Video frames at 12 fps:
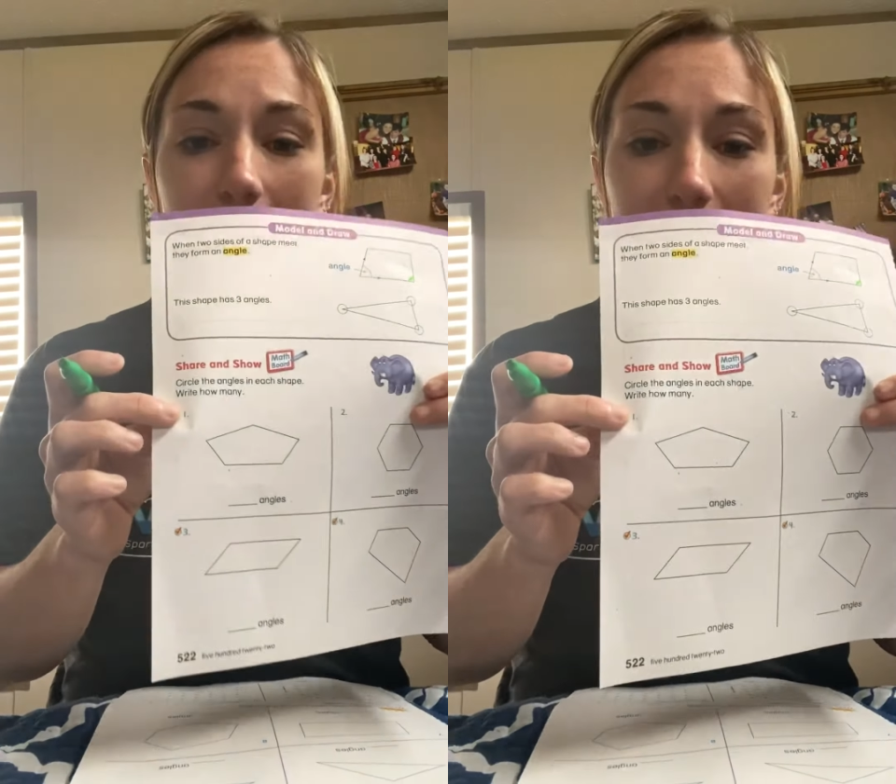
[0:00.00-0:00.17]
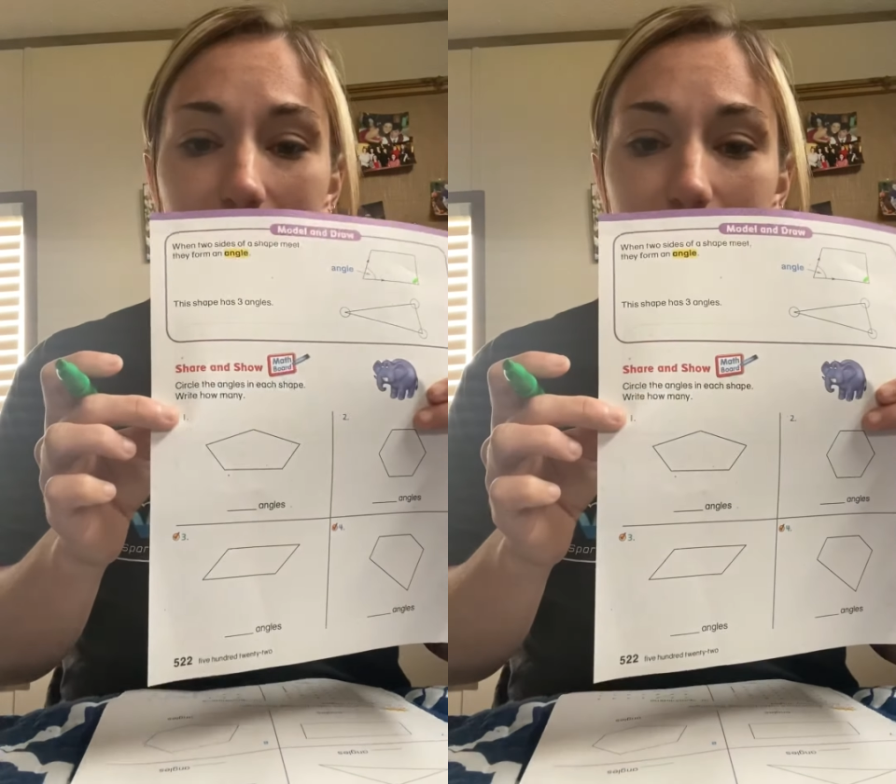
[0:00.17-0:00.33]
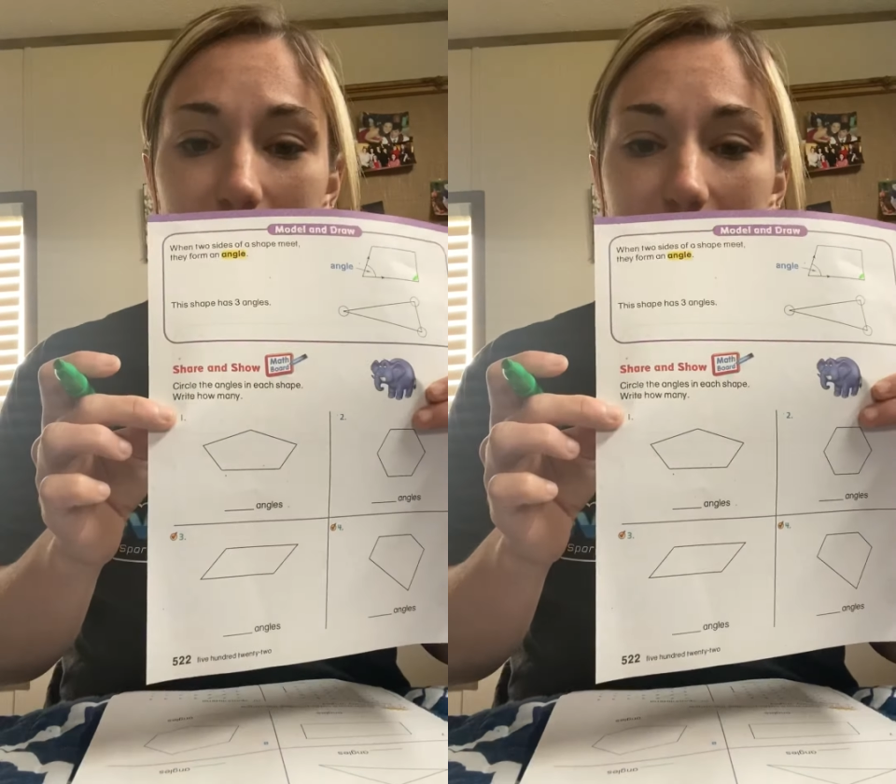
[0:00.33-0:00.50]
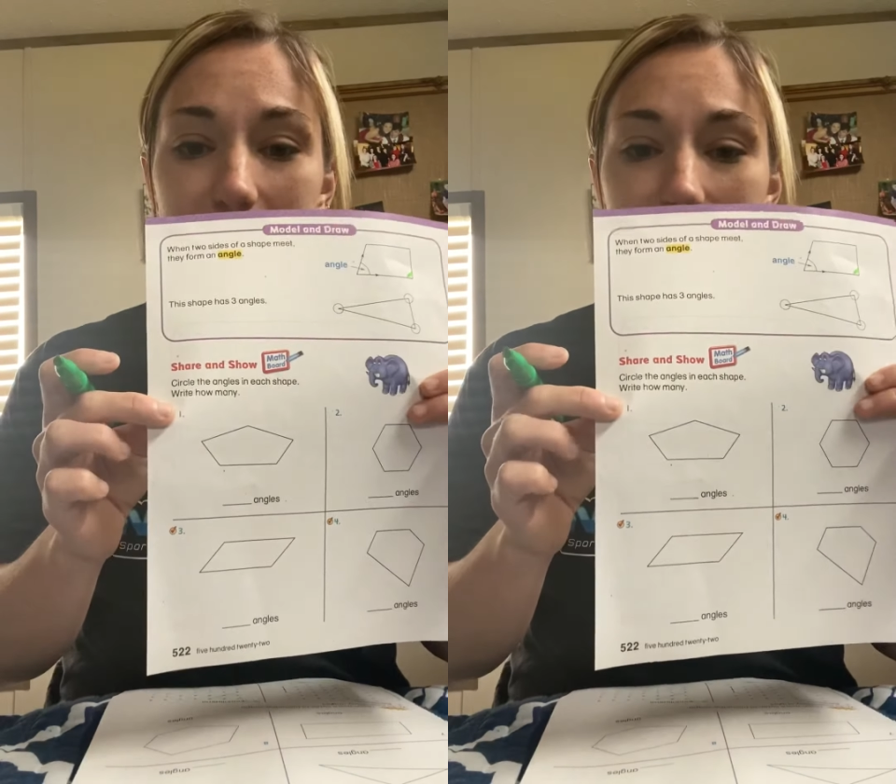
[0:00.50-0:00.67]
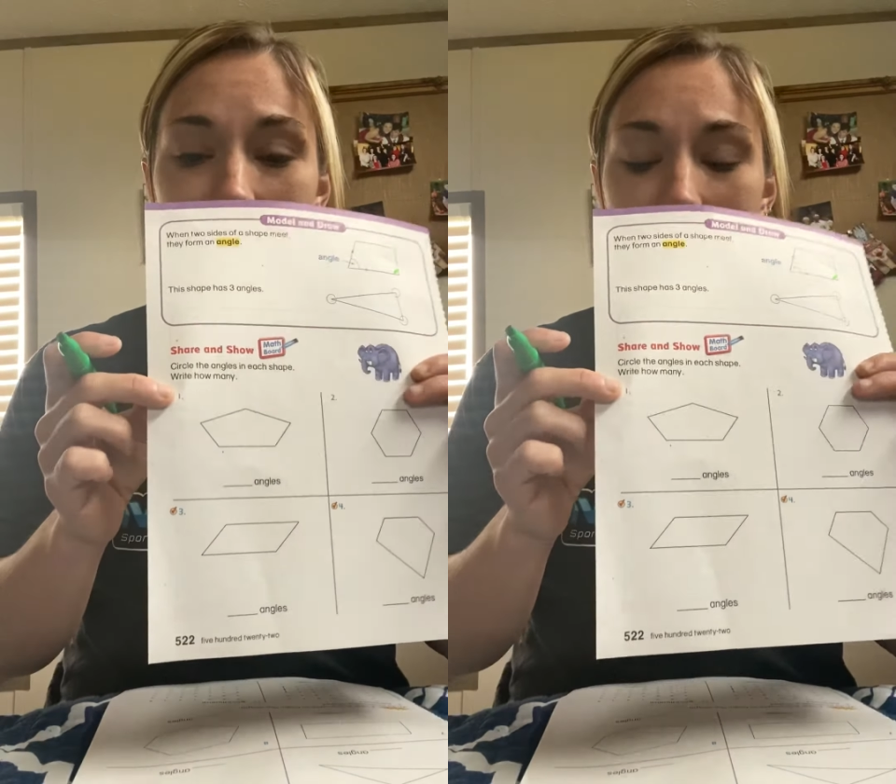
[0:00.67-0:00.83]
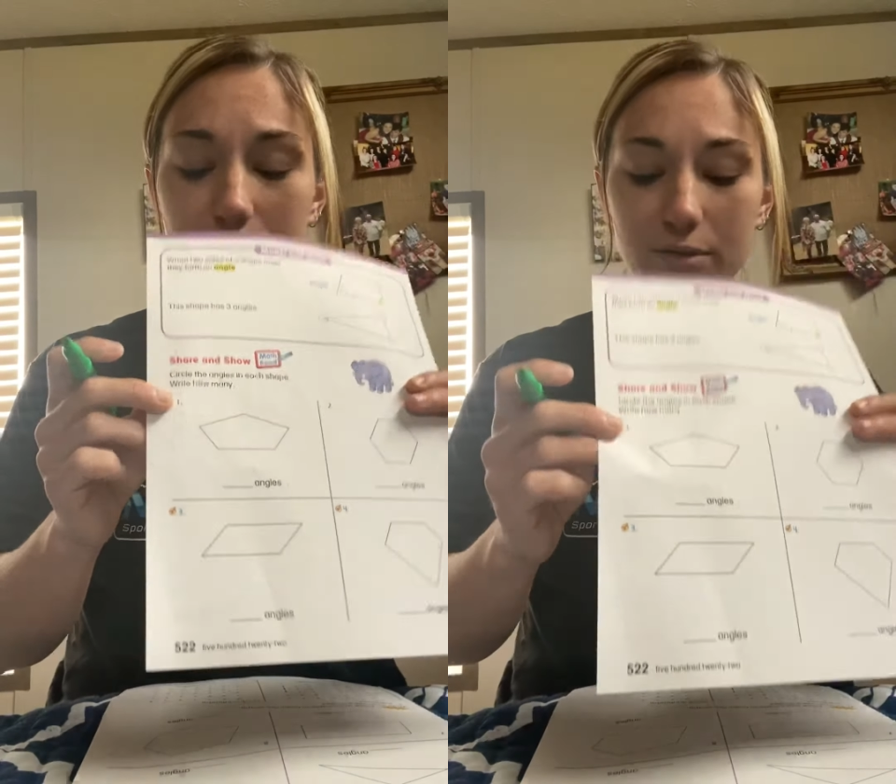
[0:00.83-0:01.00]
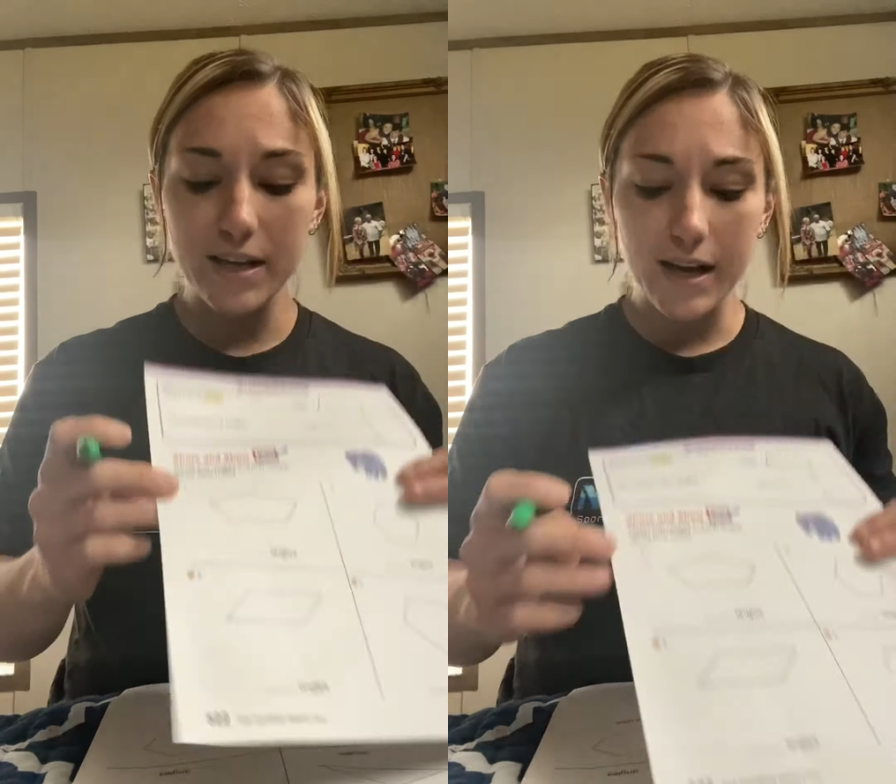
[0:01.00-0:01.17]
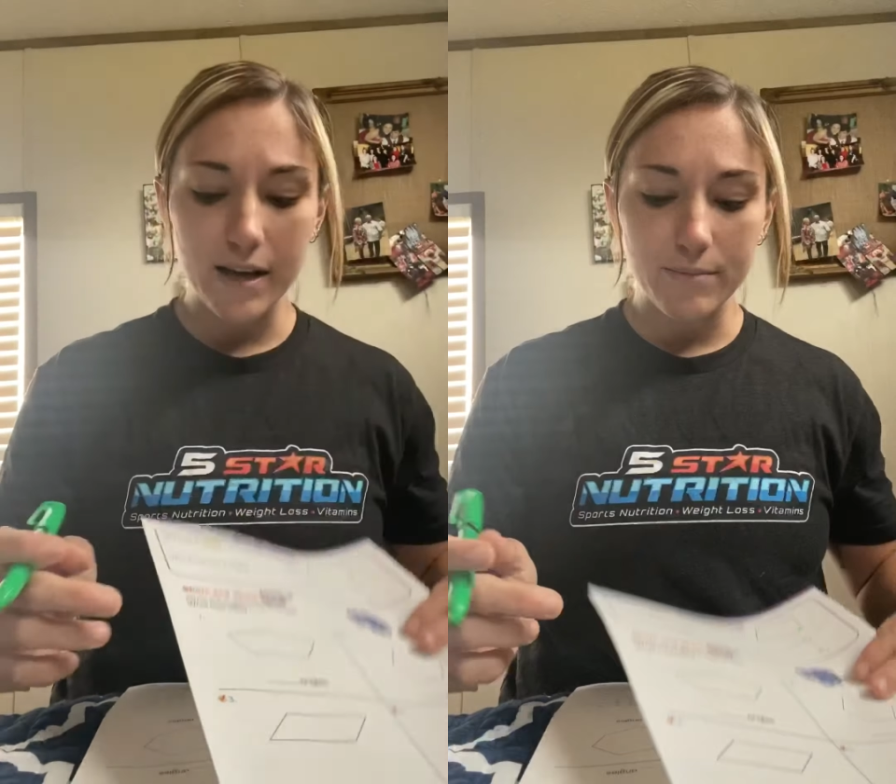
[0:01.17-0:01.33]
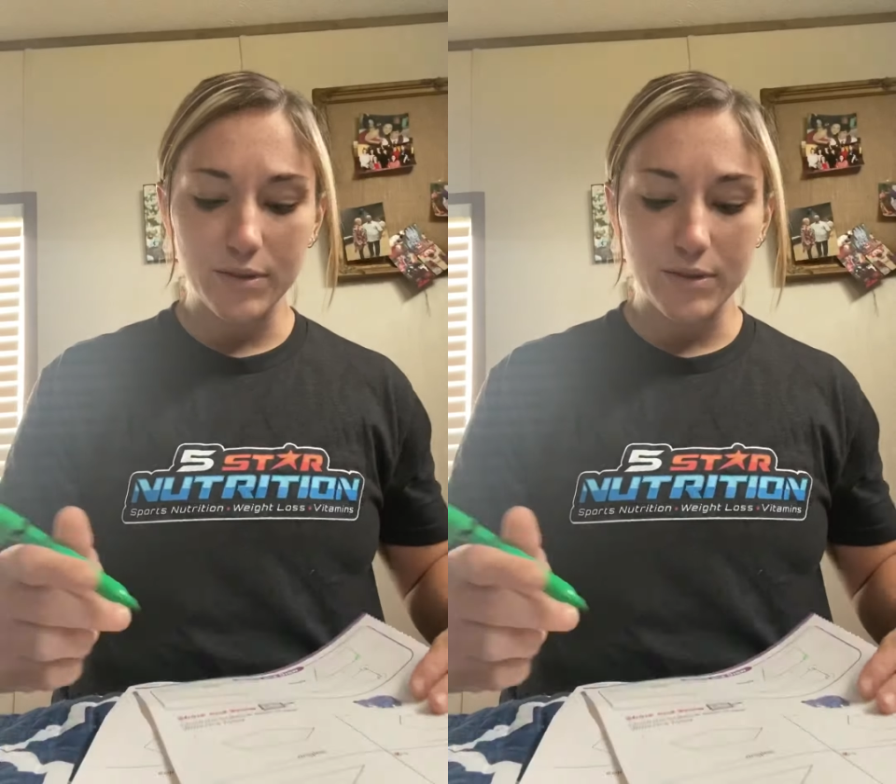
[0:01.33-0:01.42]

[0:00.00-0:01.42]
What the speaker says: every single time